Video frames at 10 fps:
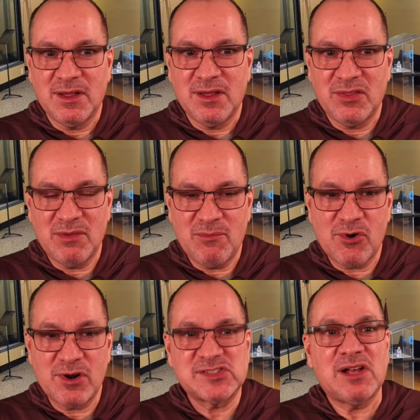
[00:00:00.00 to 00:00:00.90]
the
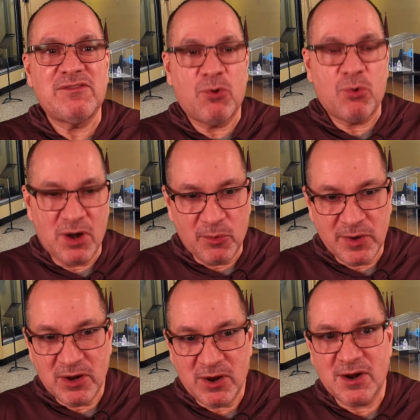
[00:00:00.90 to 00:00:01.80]
more self-aware
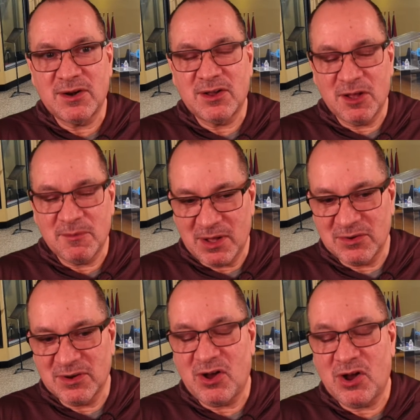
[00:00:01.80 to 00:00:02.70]
we are about
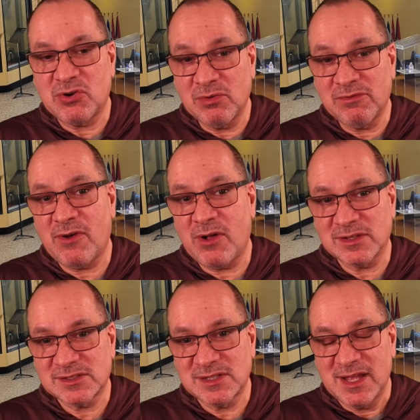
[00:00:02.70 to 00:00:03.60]
our own
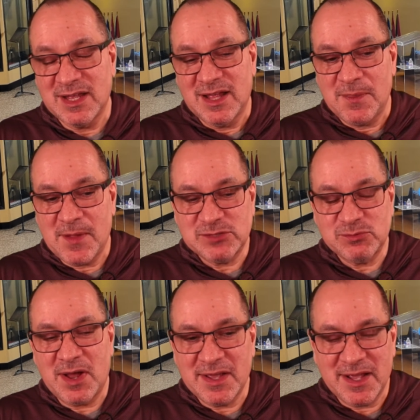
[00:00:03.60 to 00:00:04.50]
faults. That's
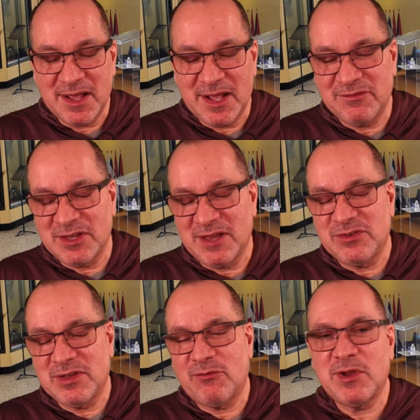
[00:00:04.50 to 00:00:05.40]
why if
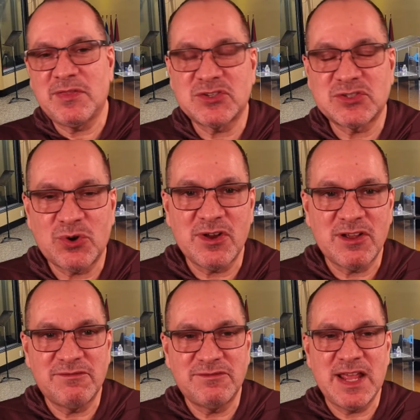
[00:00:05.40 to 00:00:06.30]
you ever read the story
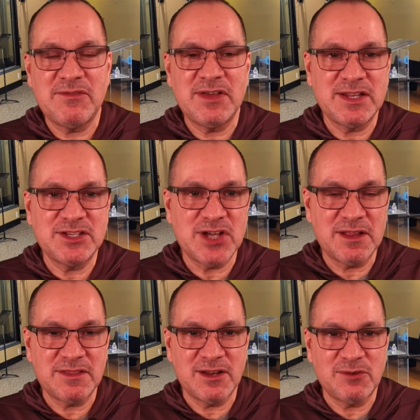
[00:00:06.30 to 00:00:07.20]
of David and
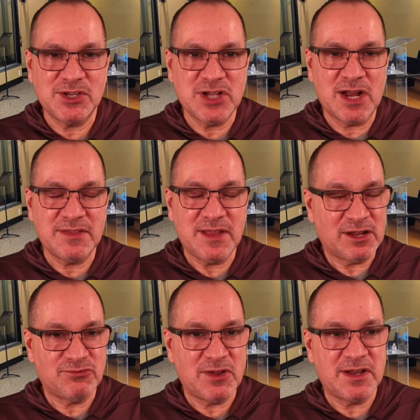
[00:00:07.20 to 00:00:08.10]
Jonathan, when Jonathan
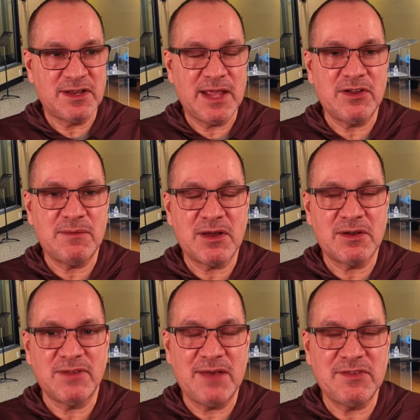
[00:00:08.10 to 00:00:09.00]
confronted David about
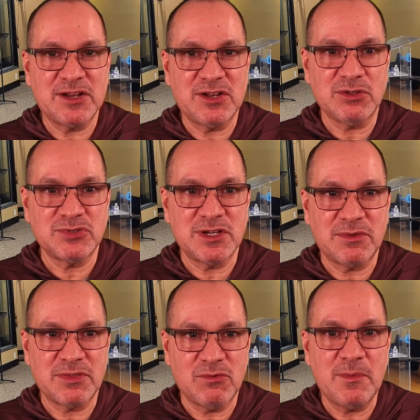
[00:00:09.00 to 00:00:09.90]
having adultery
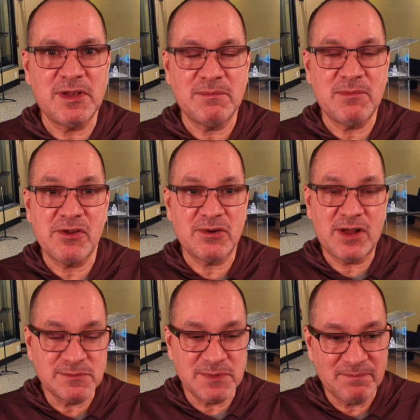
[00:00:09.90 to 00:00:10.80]
with a woman and murdering her
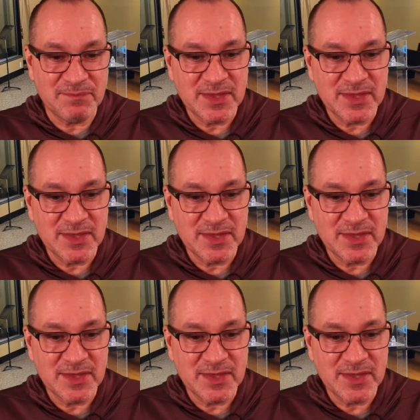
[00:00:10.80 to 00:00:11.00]
husband,